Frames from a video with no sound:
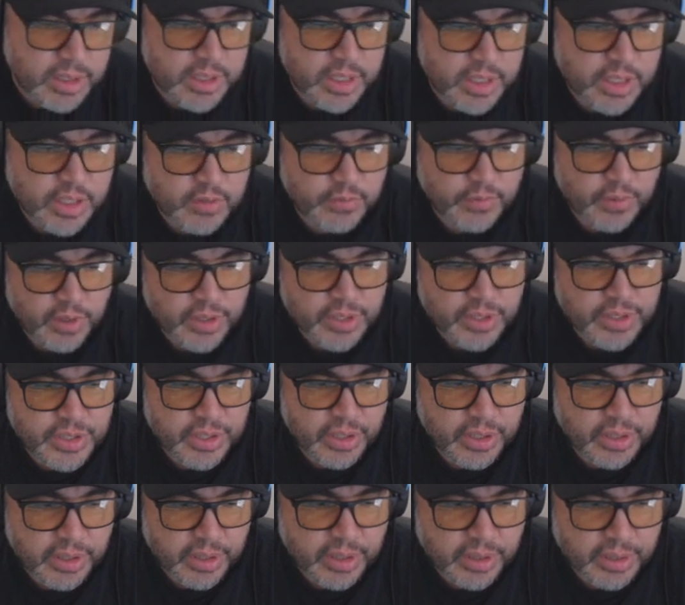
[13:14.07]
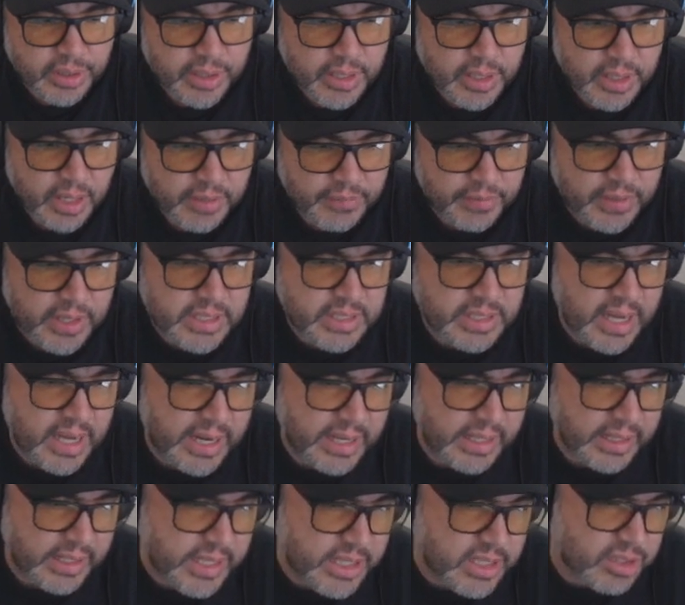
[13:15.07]
his first turn. And if he's not at
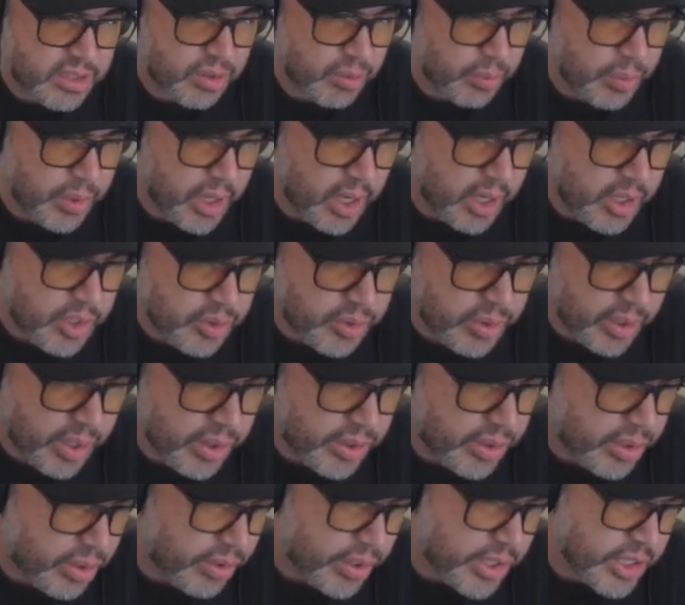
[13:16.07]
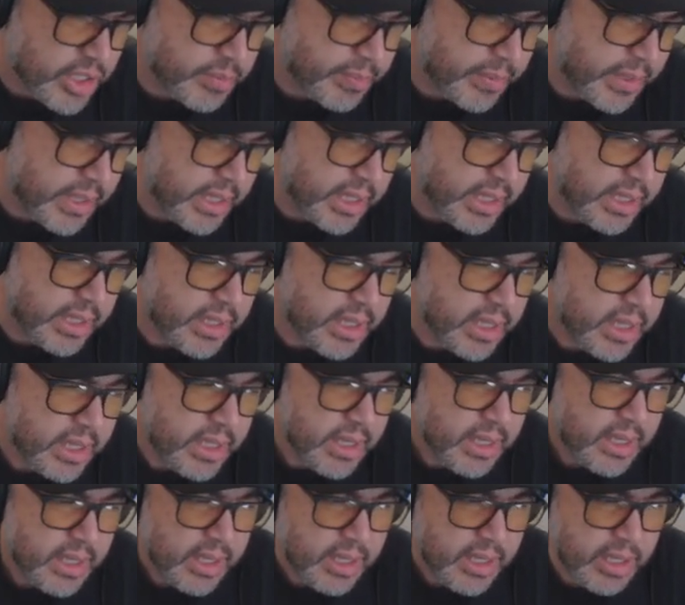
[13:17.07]
least 330 speed,
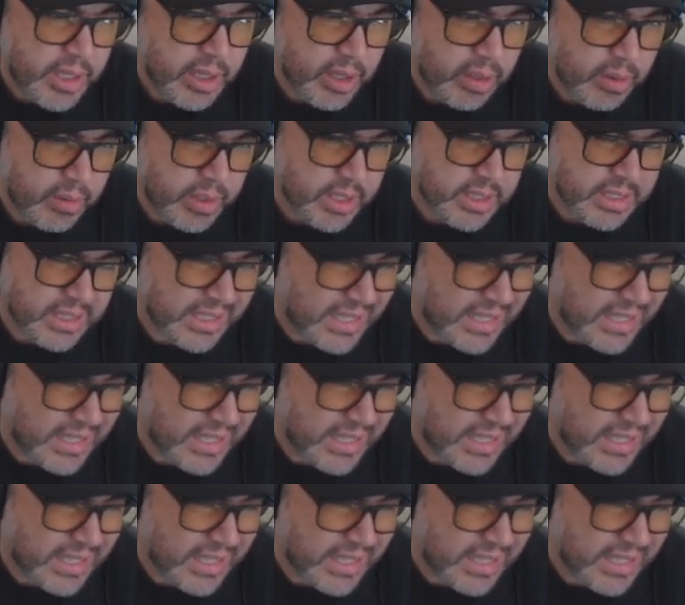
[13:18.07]
you know, because a